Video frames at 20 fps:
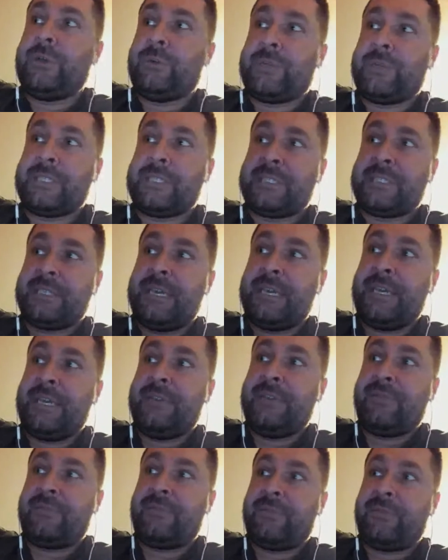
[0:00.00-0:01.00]
with,
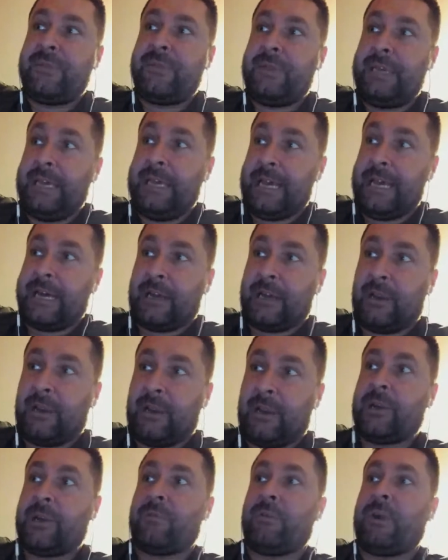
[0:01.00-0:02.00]
Steve, he had a
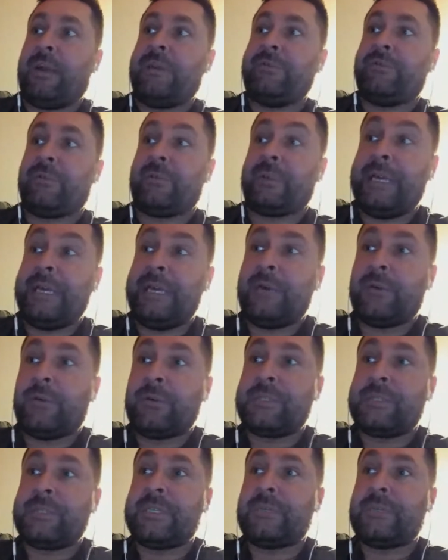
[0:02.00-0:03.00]
longer rifle and he
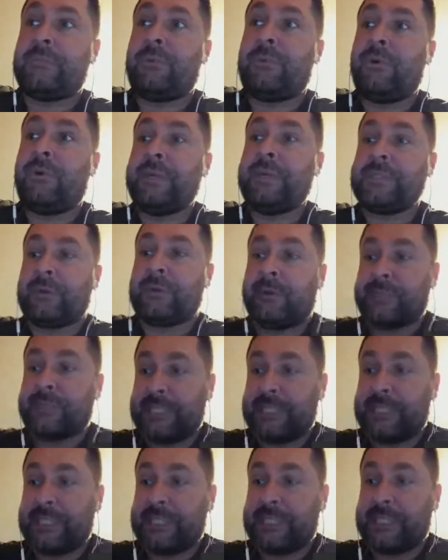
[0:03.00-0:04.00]
goes single point. So I was
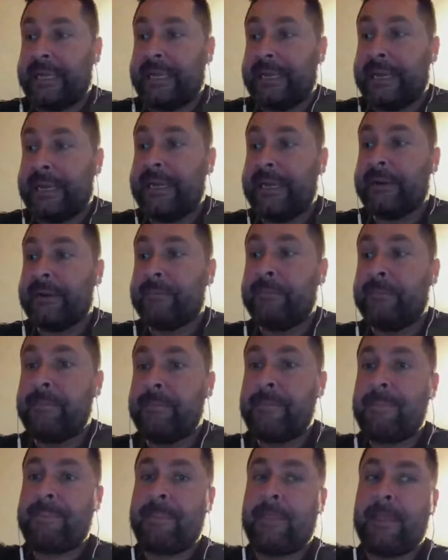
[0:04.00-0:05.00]
explaining to him,
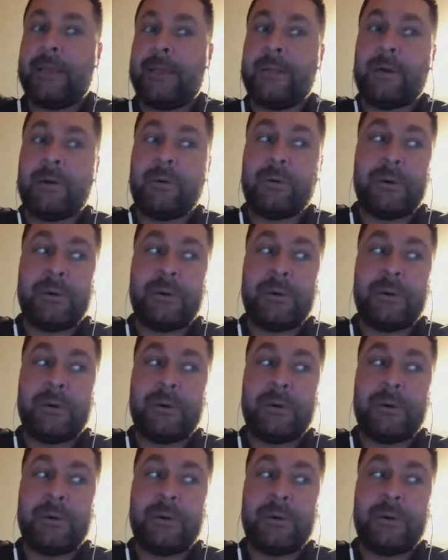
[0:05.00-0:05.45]
if